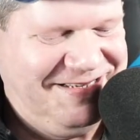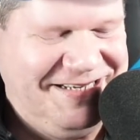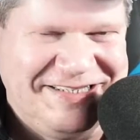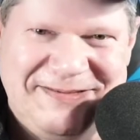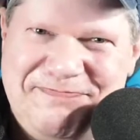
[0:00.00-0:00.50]

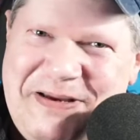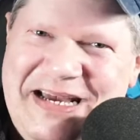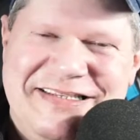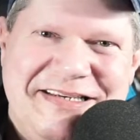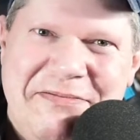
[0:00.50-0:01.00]
This
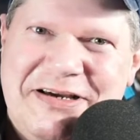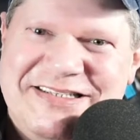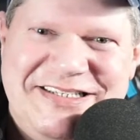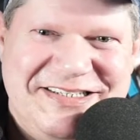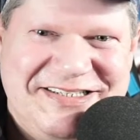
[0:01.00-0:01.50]

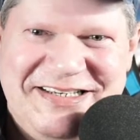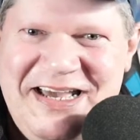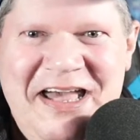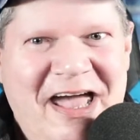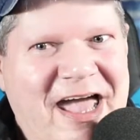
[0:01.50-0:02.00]
pandemic just
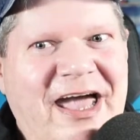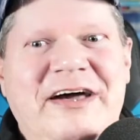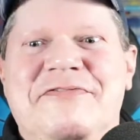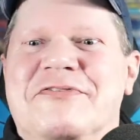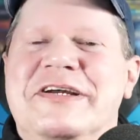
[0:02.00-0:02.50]

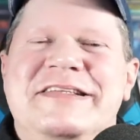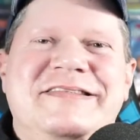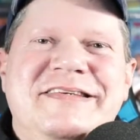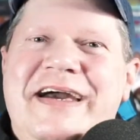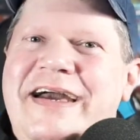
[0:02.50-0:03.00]
every
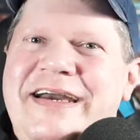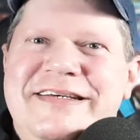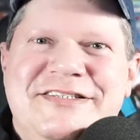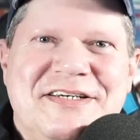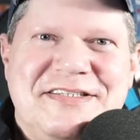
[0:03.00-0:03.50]
day
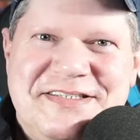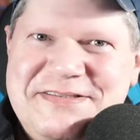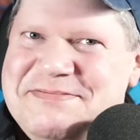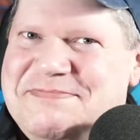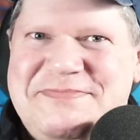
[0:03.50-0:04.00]
just
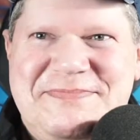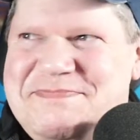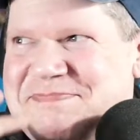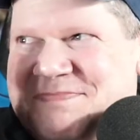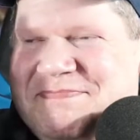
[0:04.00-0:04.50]

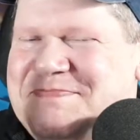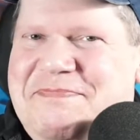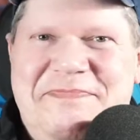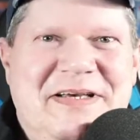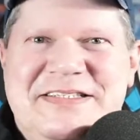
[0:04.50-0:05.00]

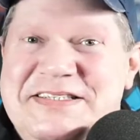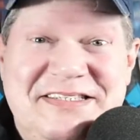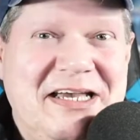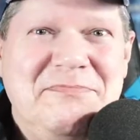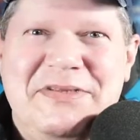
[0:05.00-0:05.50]
is the
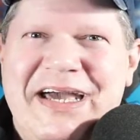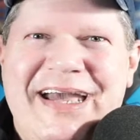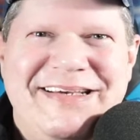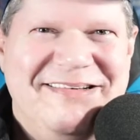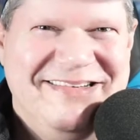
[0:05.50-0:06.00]
same
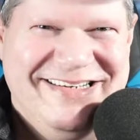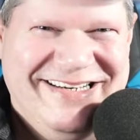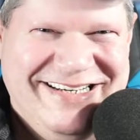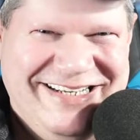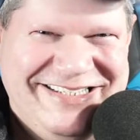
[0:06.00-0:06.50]
day.
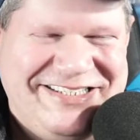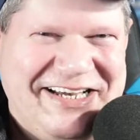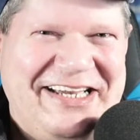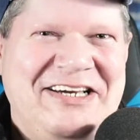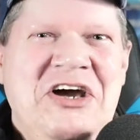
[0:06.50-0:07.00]
It's
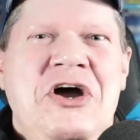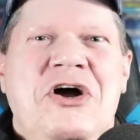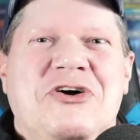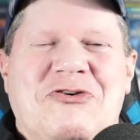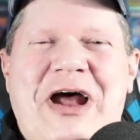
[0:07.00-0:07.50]
like
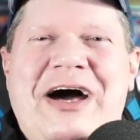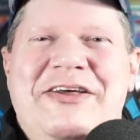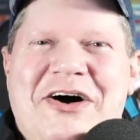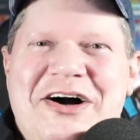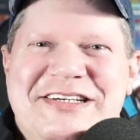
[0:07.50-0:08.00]

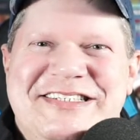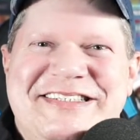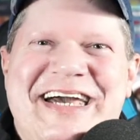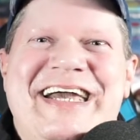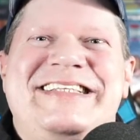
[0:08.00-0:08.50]
Groundhog's
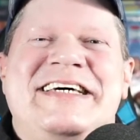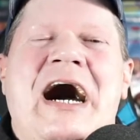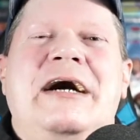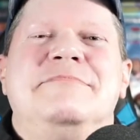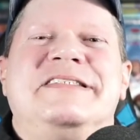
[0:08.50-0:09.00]
Day
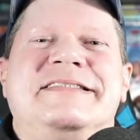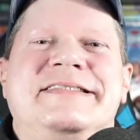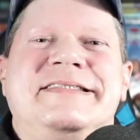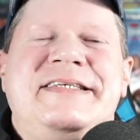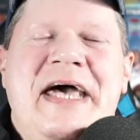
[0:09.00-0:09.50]
times
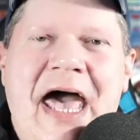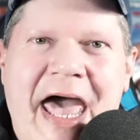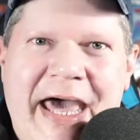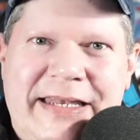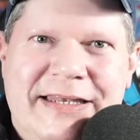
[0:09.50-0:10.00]

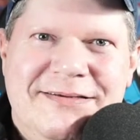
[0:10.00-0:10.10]
10.